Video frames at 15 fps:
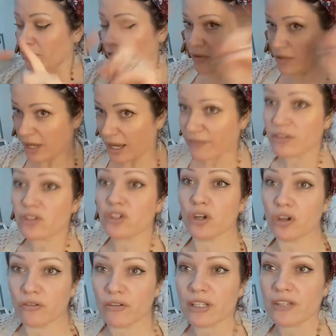you have a
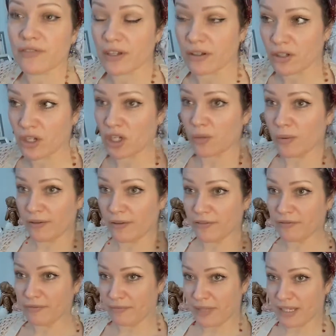tourist field and
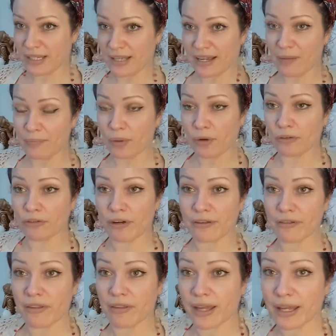it's like a buffering
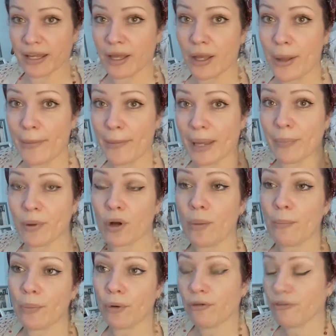thing. People can
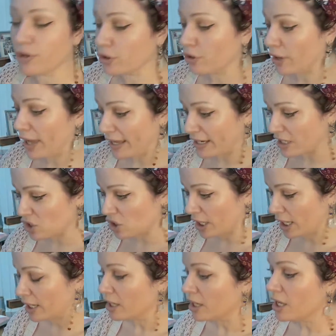buffer your
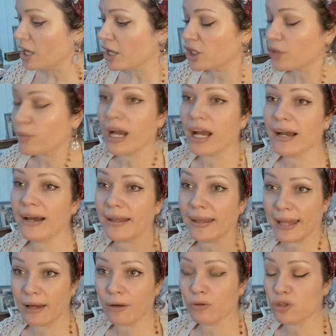energy. You are
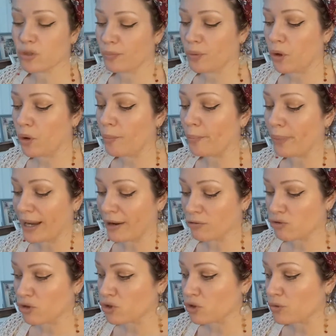allowed to put
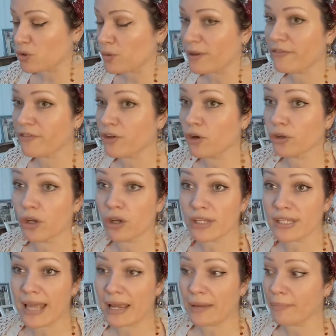boundaries up. So if you're not
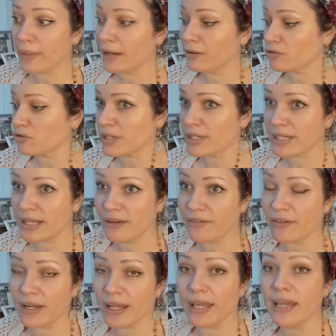setting boundaries,
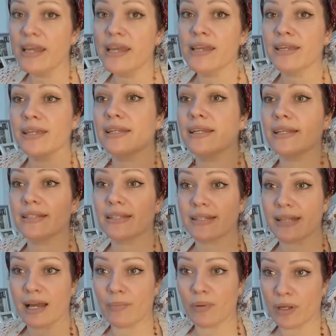Stephanie, you need to
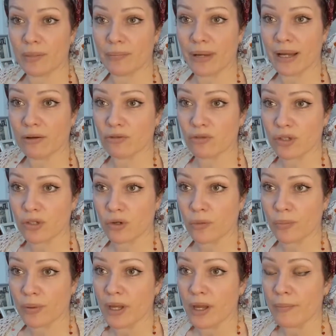start putting boundaries
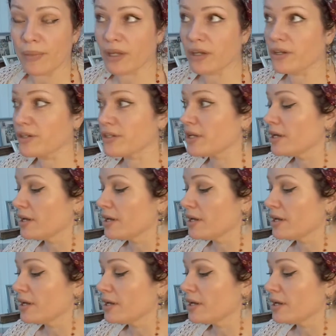up, because